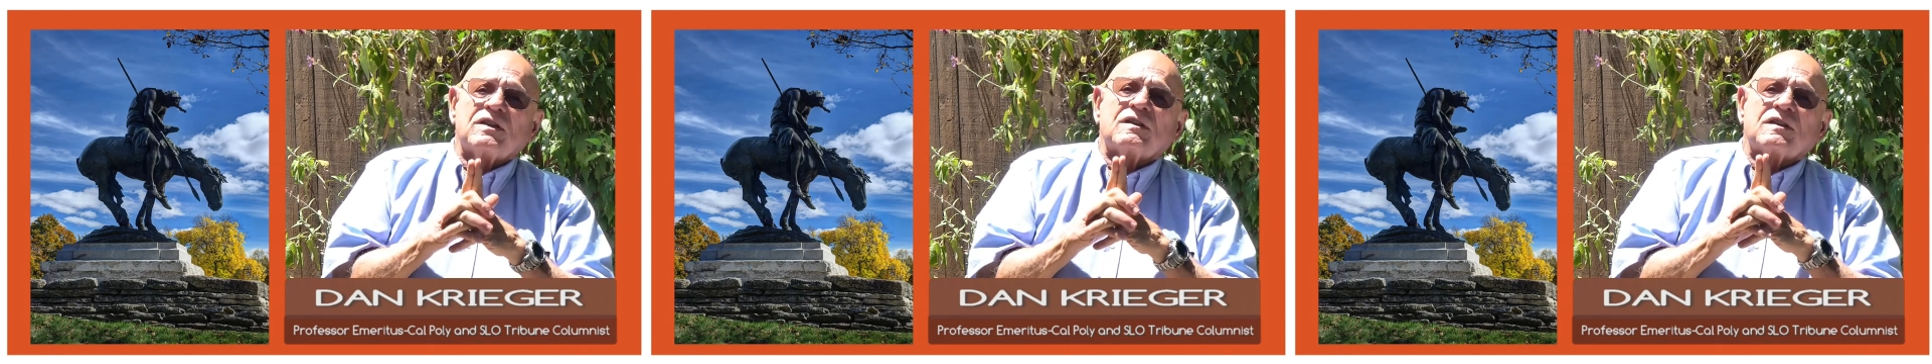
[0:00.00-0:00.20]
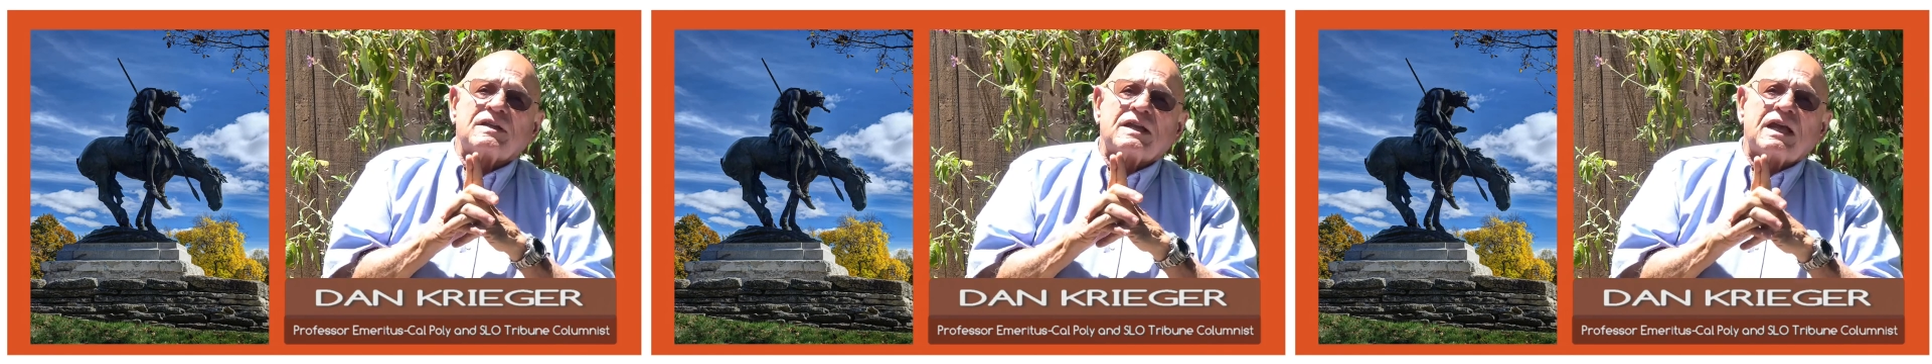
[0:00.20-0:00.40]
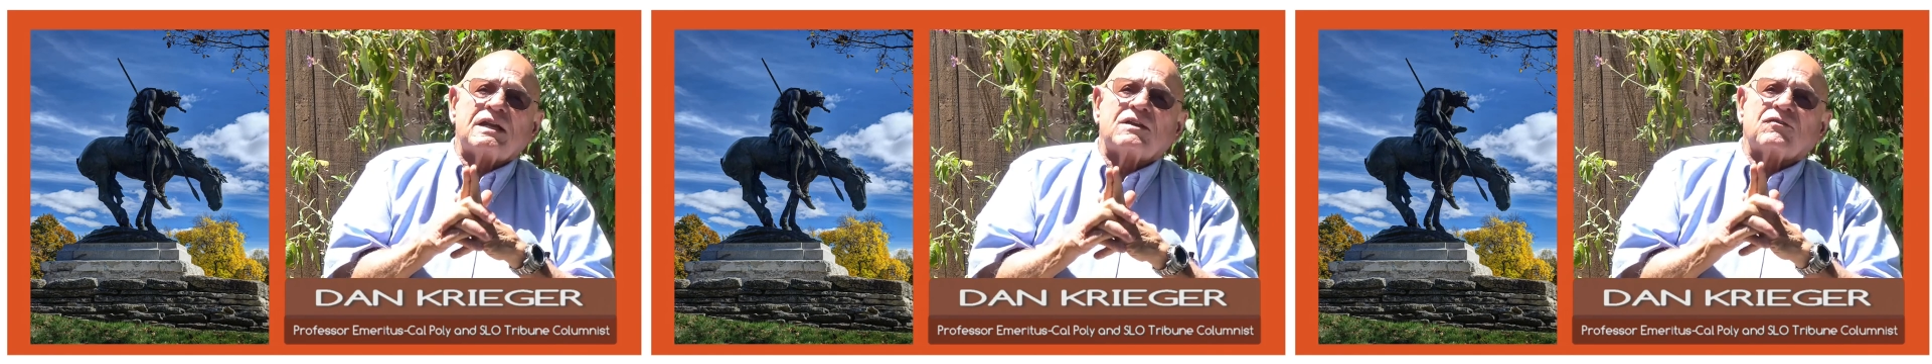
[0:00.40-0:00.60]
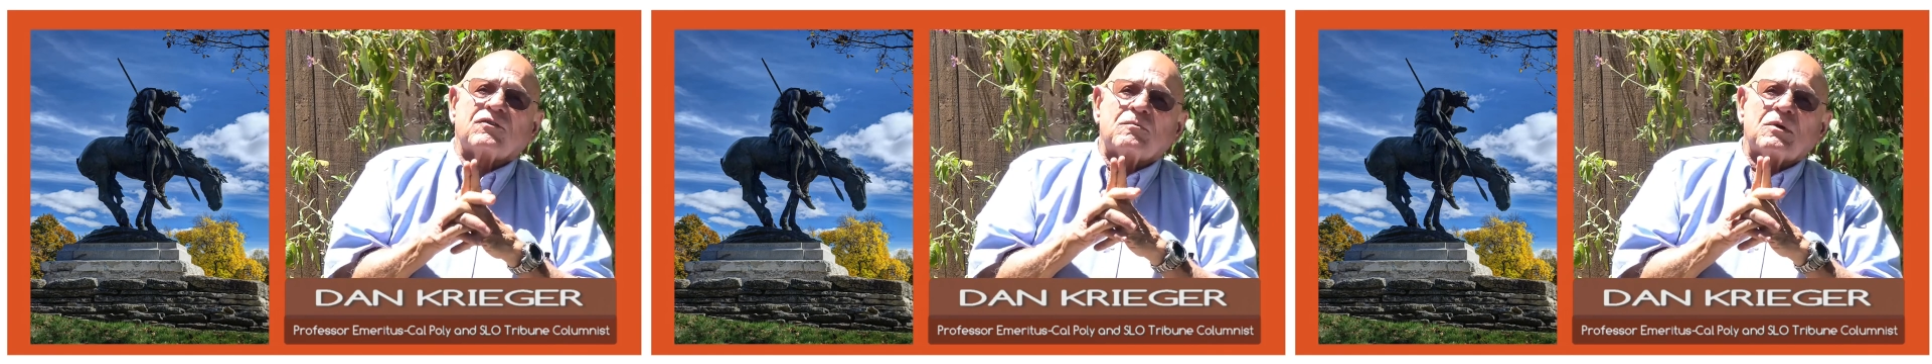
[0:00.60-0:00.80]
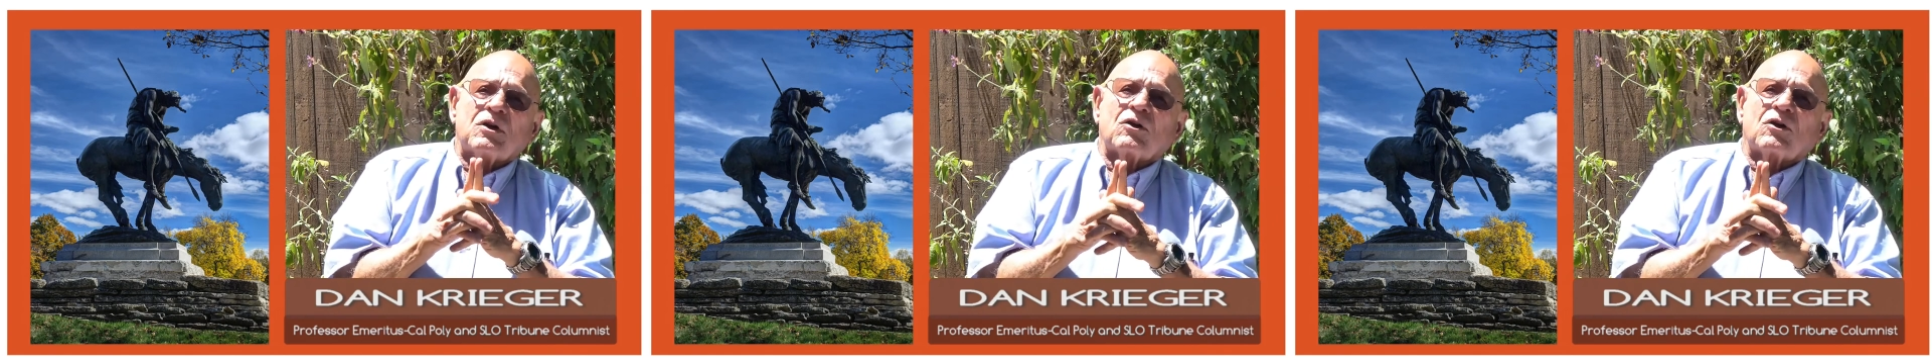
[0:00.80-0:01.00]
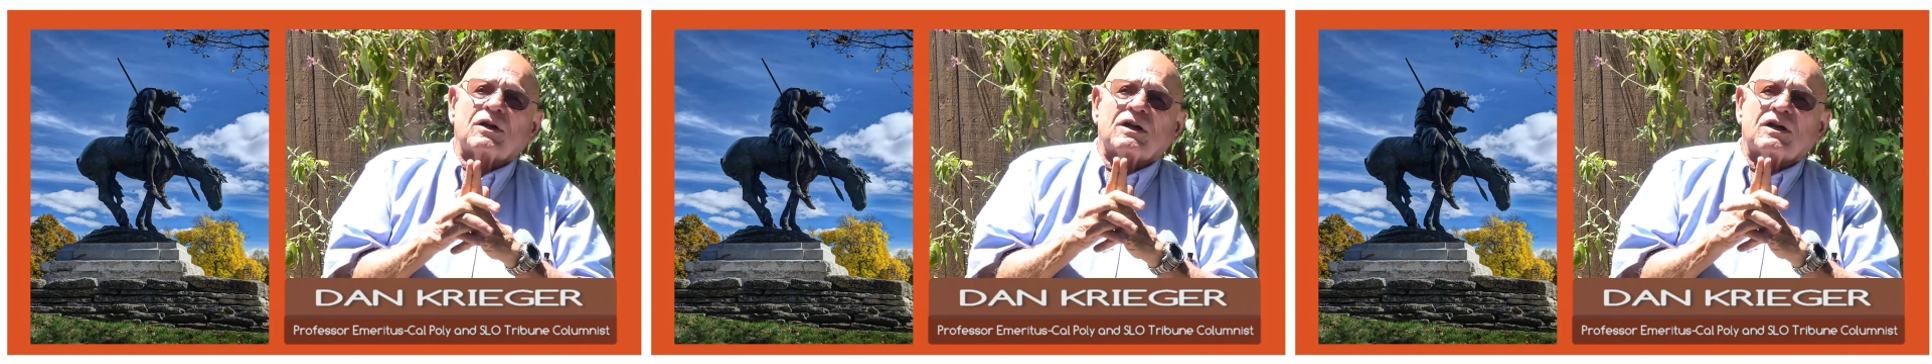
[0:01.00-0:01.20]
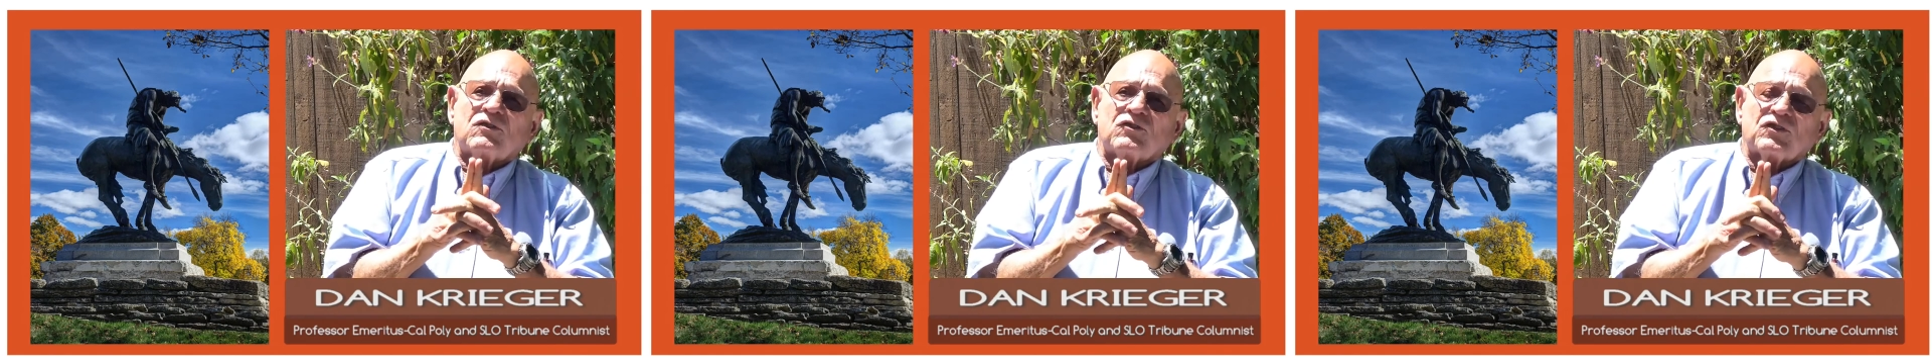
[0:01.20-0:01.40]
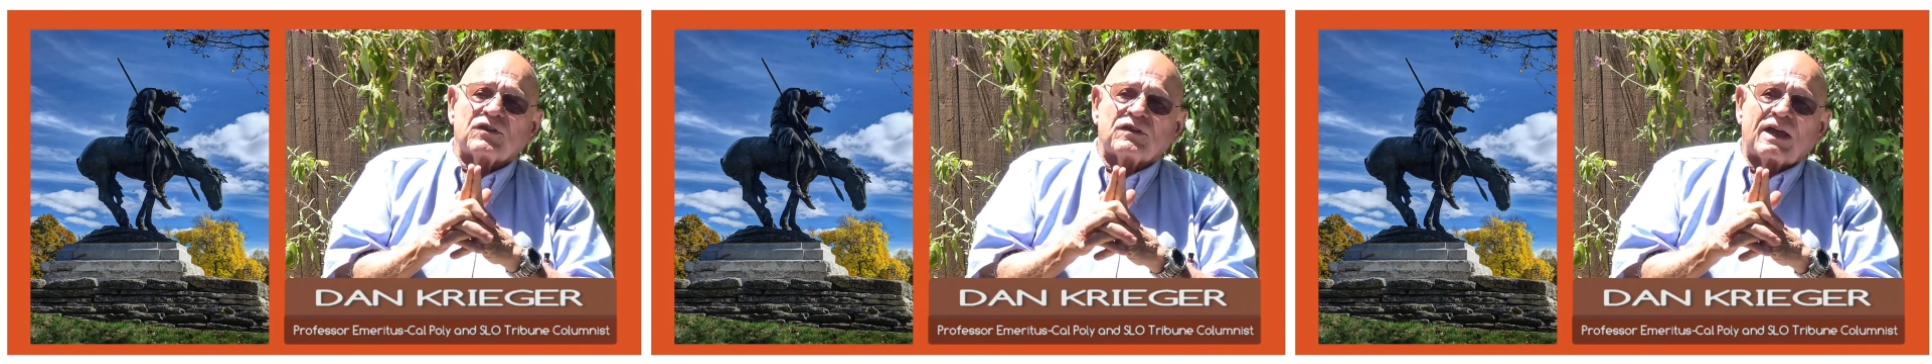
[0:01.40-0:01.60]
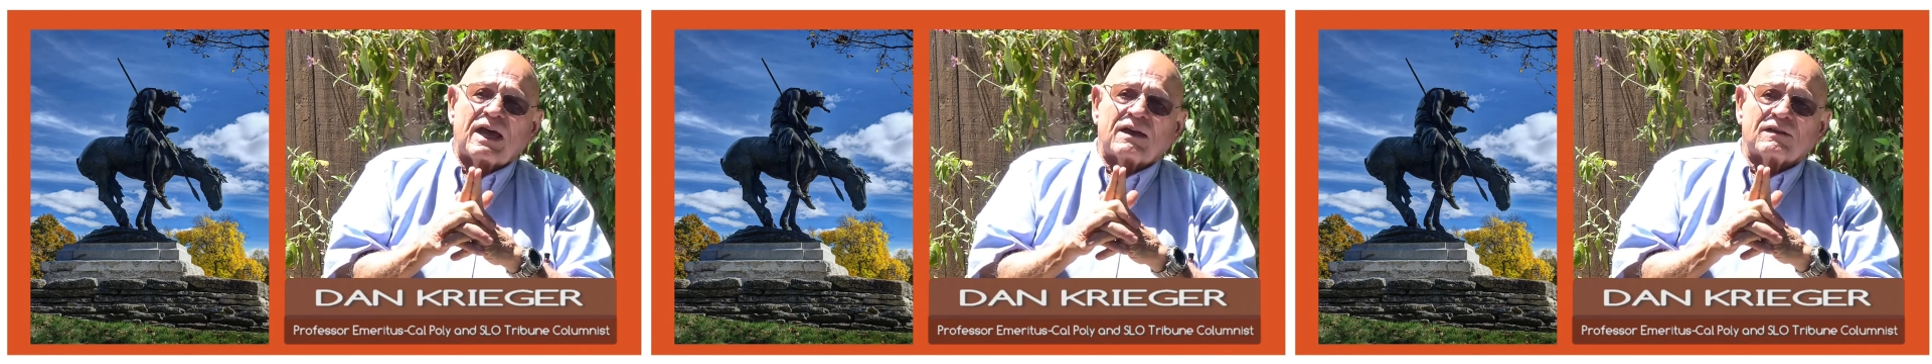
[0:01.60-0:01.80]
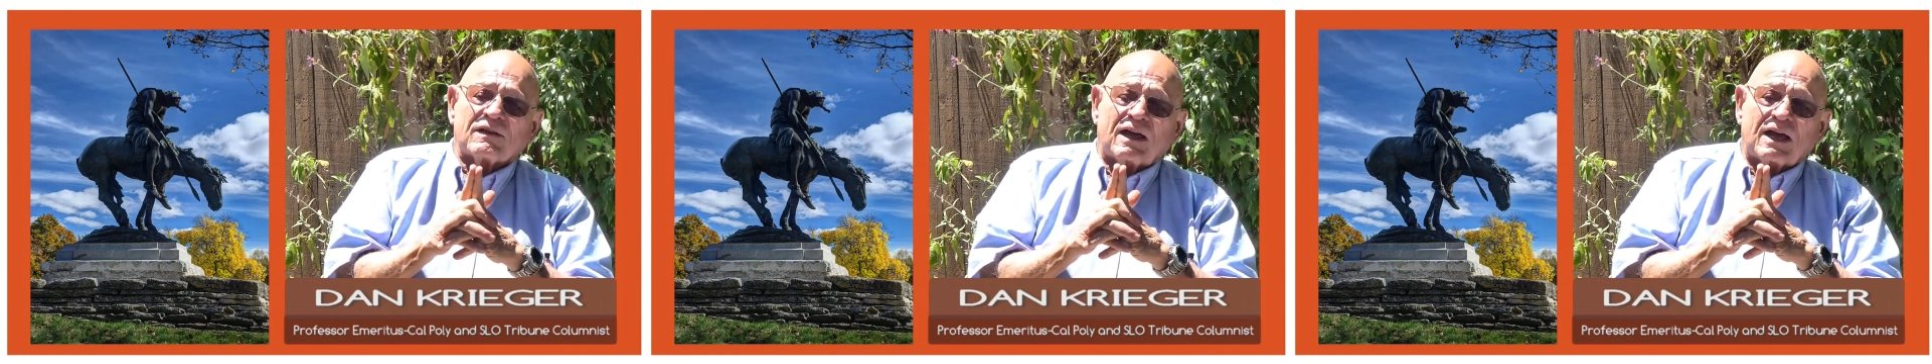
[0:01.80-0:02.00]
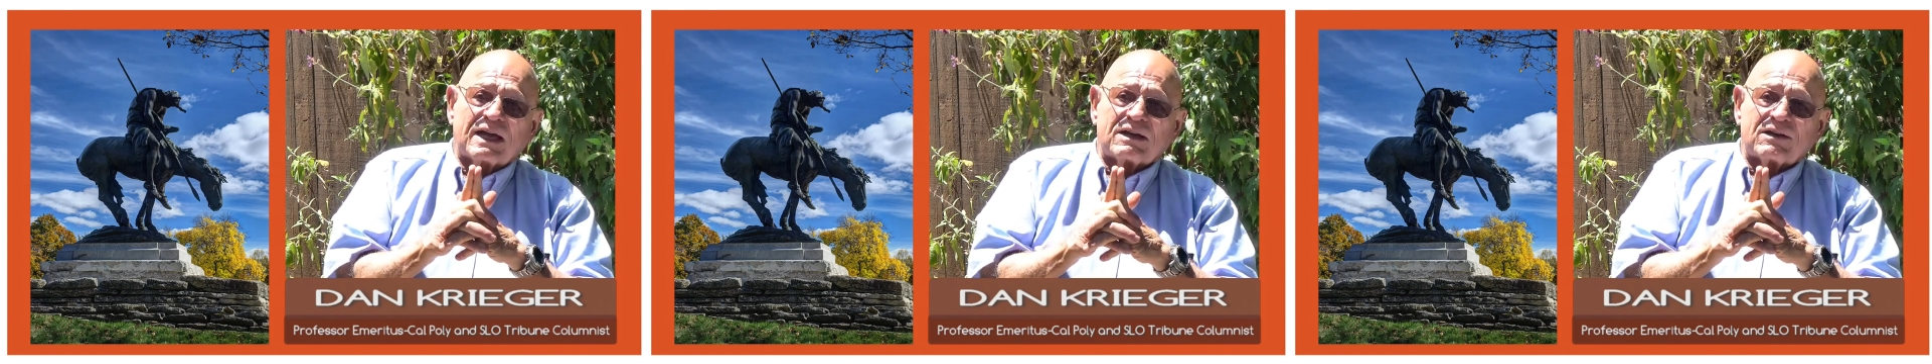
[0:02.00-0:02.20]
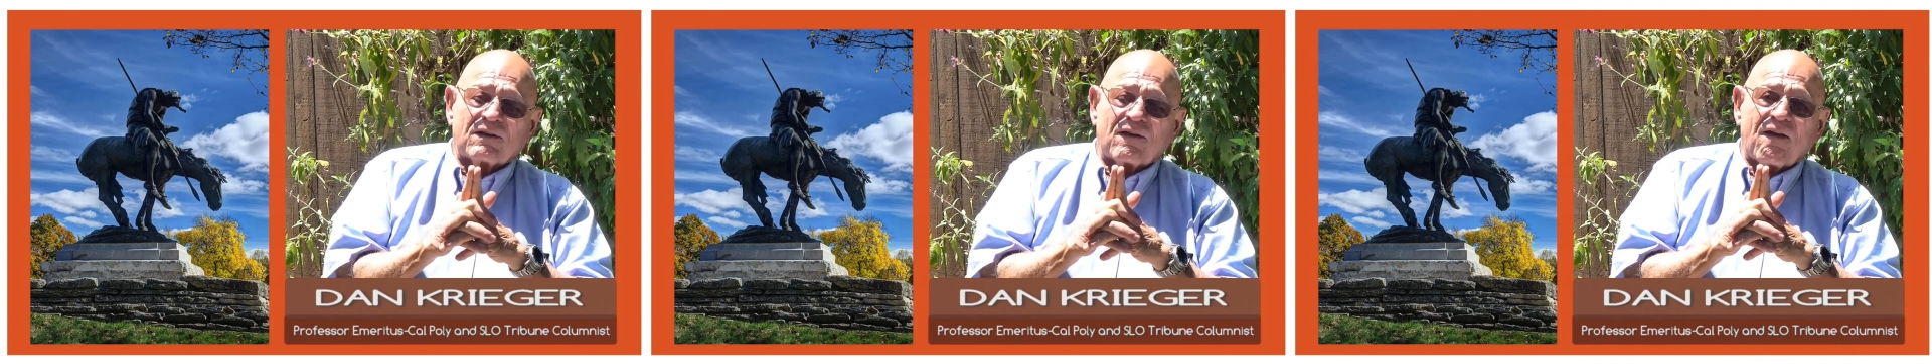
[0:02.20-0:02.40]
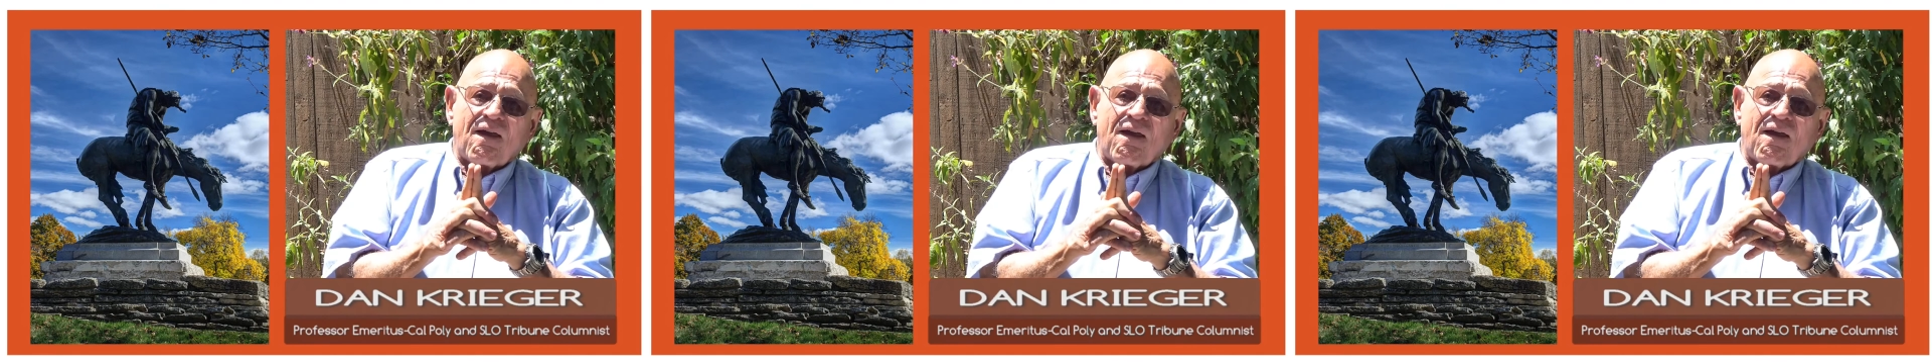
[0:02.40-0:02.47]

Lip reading: the Native Americans in that light.